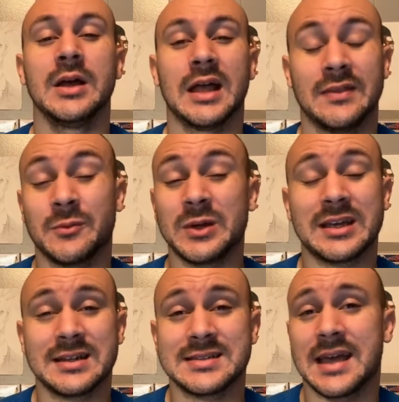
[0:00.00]
And then we get
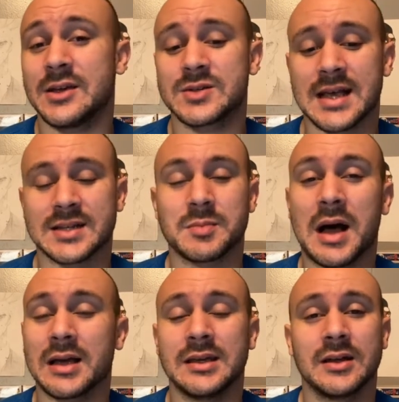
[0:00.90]
a Deus Ex
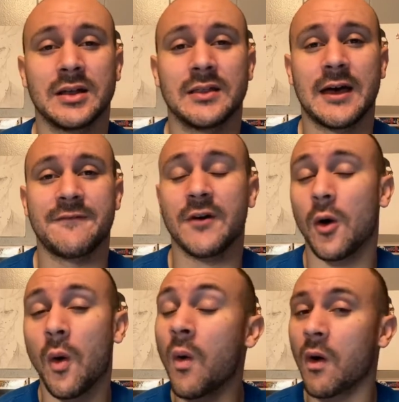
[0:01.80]
Machina that felt
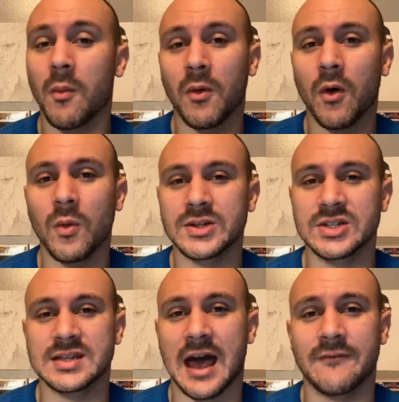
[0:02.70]
horrible, which
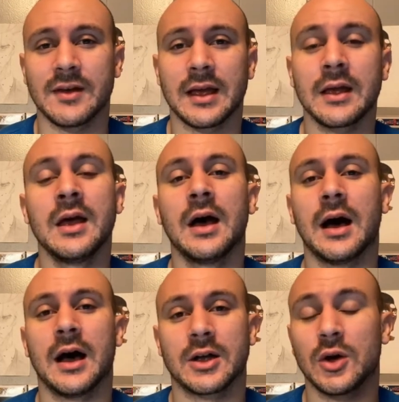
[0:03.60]
is having
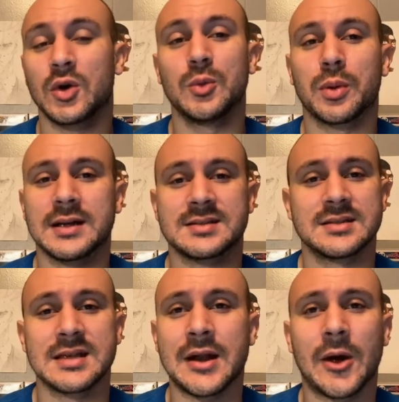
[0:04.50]
Goku press the
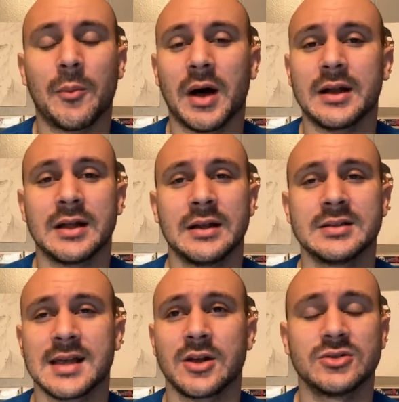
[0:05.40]
Zeno button, and
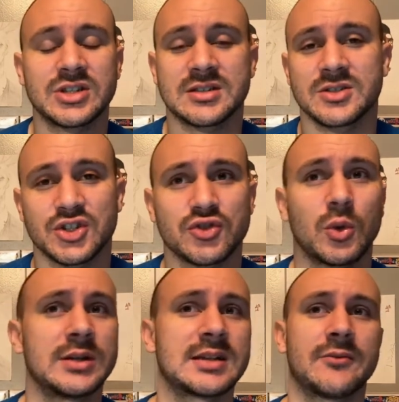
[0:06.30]
Zeno just
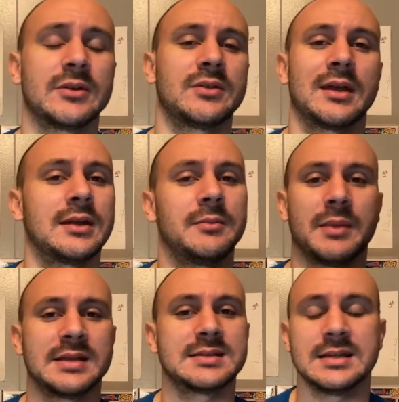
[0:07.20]
destroys everything, and it
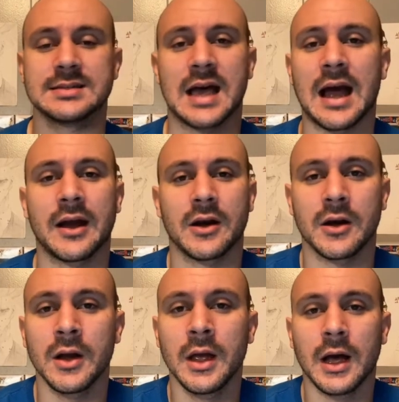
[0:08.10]
makes the entire
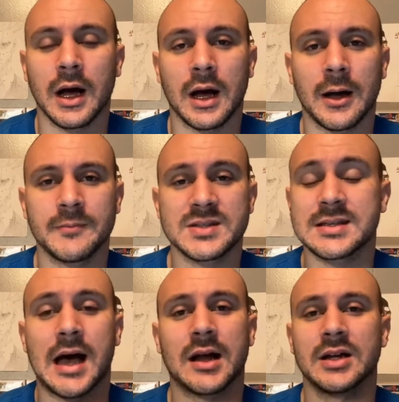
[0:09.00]

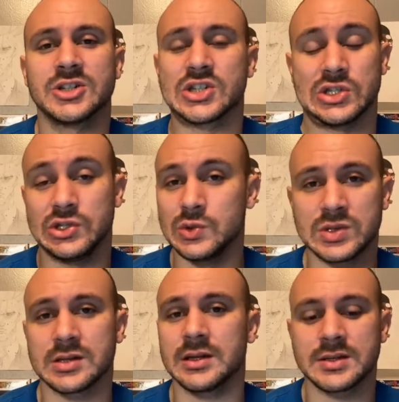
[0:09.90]
saga just
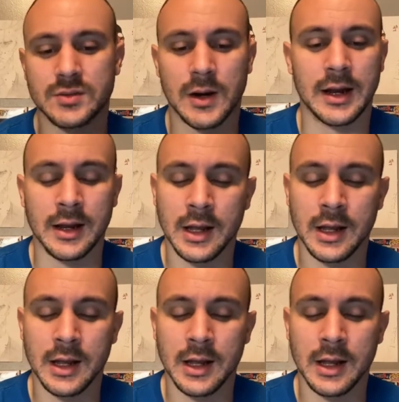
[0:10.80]
useless, right?